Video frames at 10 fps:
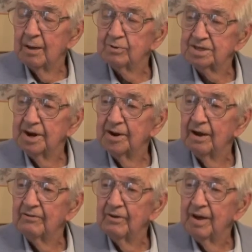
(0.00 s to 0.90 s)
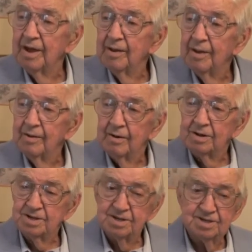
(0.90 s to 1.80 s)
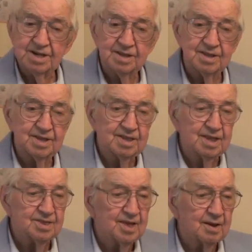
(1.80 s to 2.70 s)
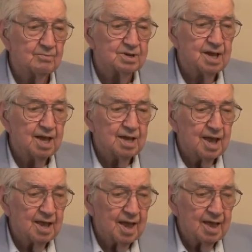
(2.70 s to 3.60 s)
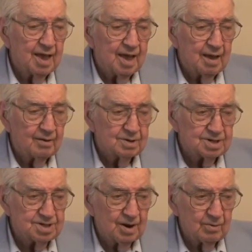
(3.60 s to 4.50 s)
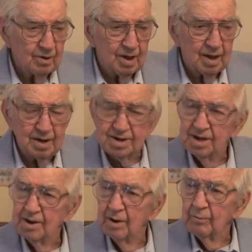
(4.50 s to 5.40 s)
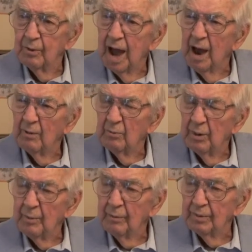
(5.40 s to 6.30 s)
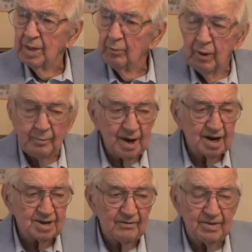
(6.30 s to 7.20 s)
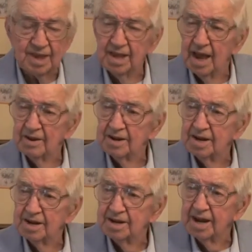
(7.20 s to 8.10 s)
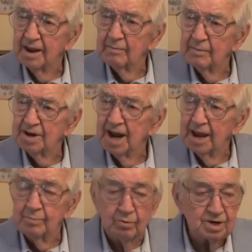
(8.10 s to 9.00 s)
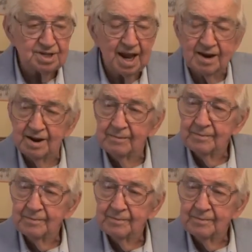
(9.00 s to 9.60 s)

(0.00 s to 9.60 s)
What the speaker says: that was enough. Because see, the things, it was still, you know, I remember the remnant of the table set,